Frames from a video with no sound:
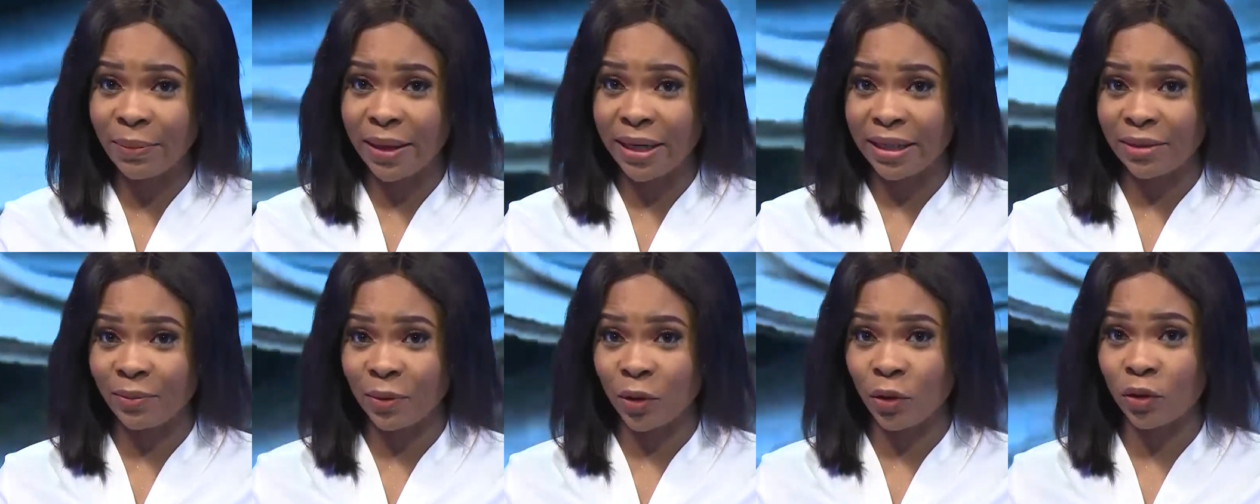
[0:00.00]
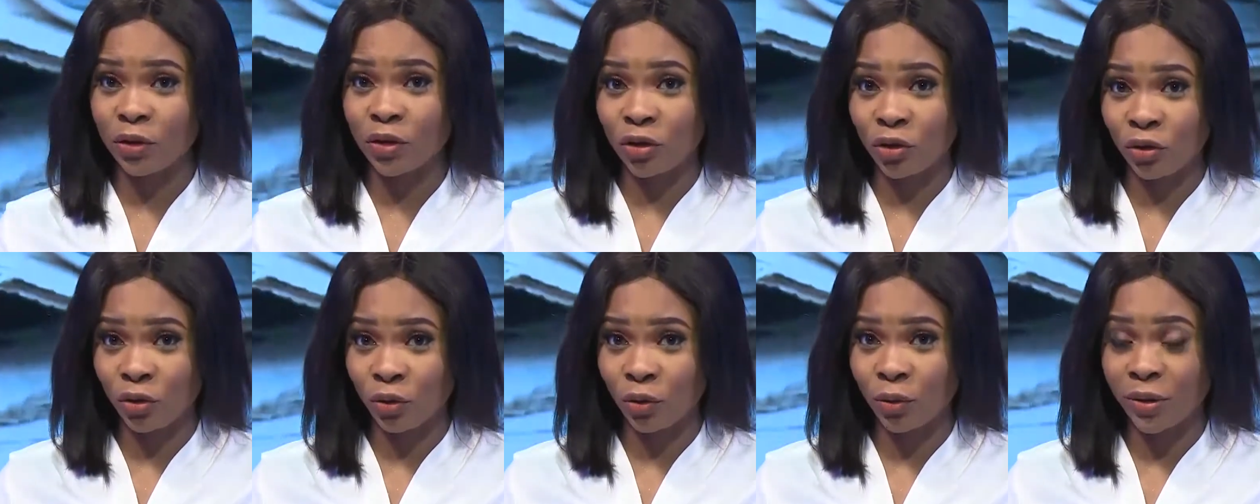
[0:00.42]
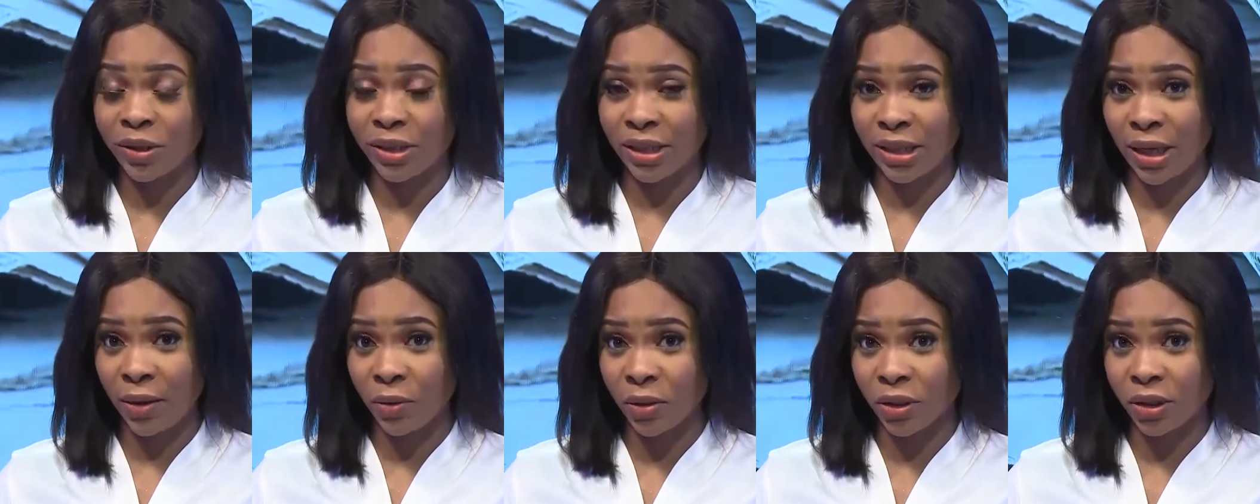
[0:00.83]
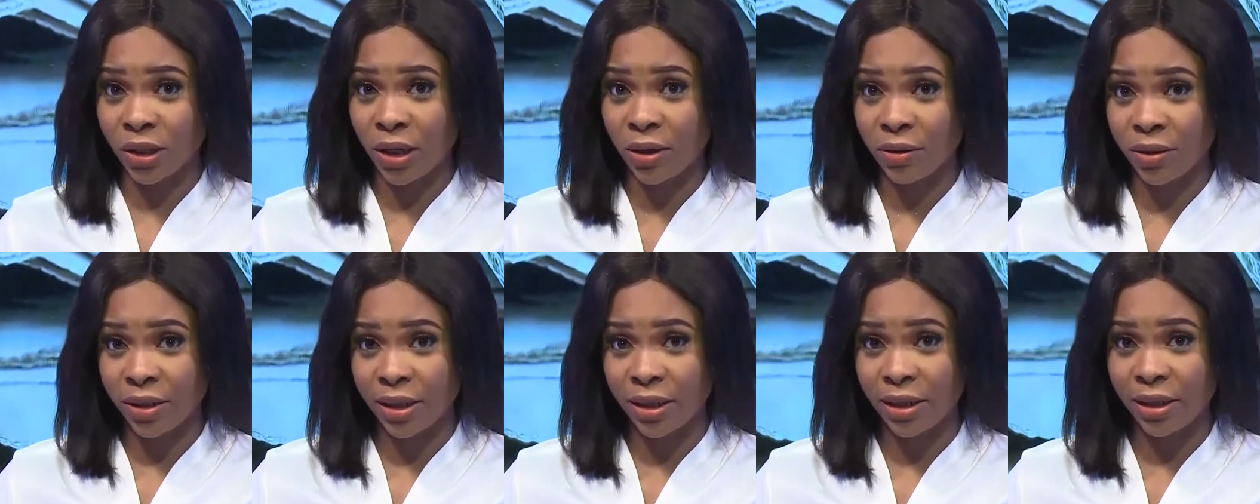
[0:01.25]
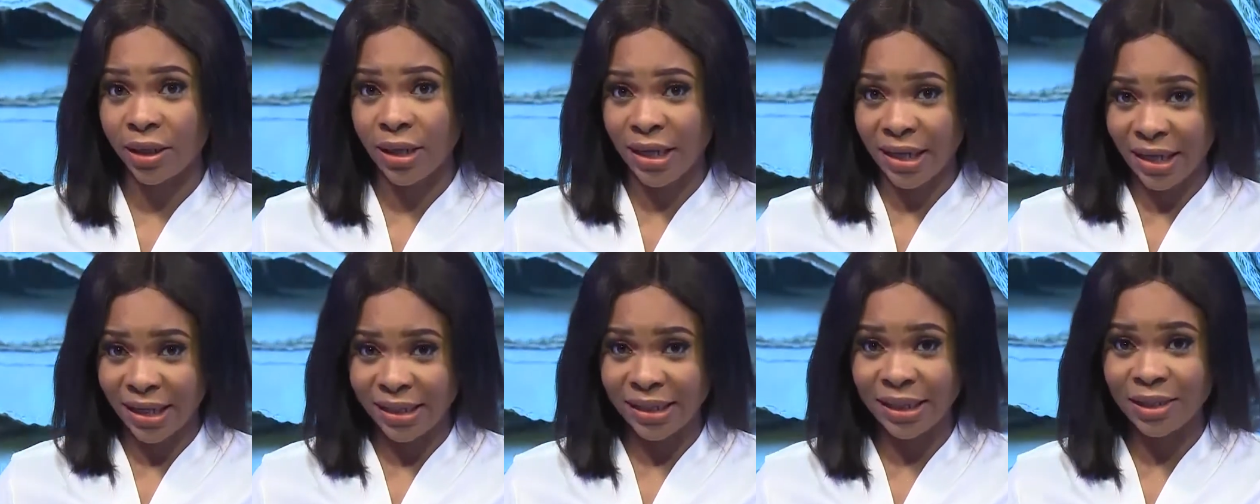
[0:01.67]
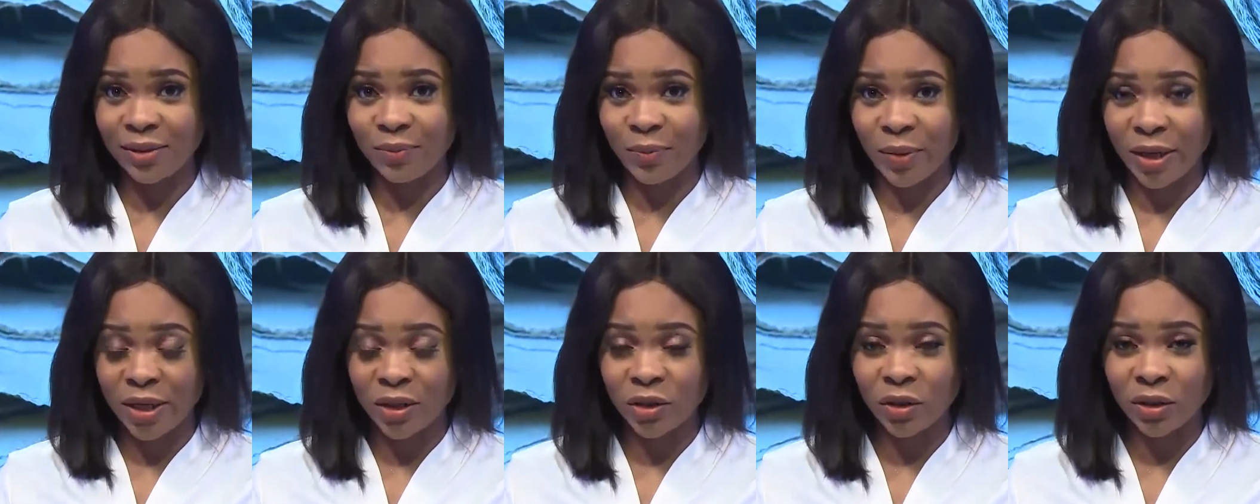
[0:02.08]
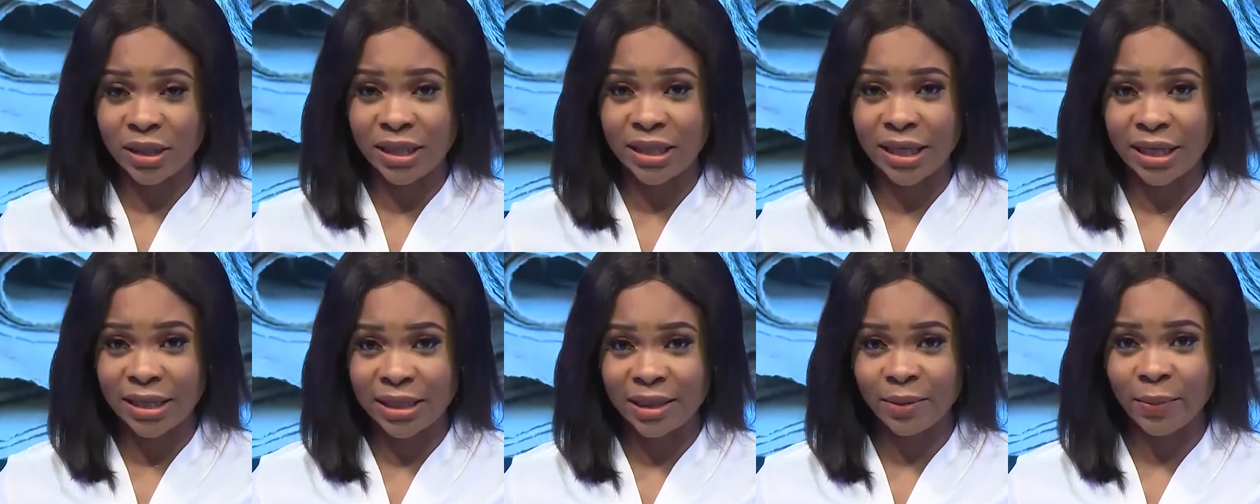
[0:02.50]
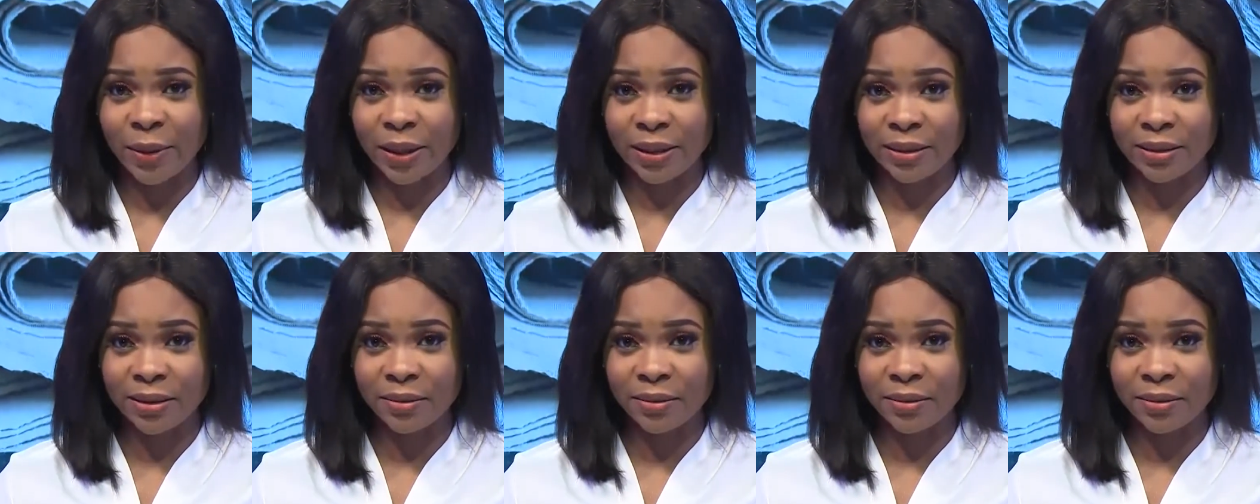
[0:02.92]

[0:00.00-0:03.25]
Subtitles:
Because you're a Southerner, is this based on sentiment?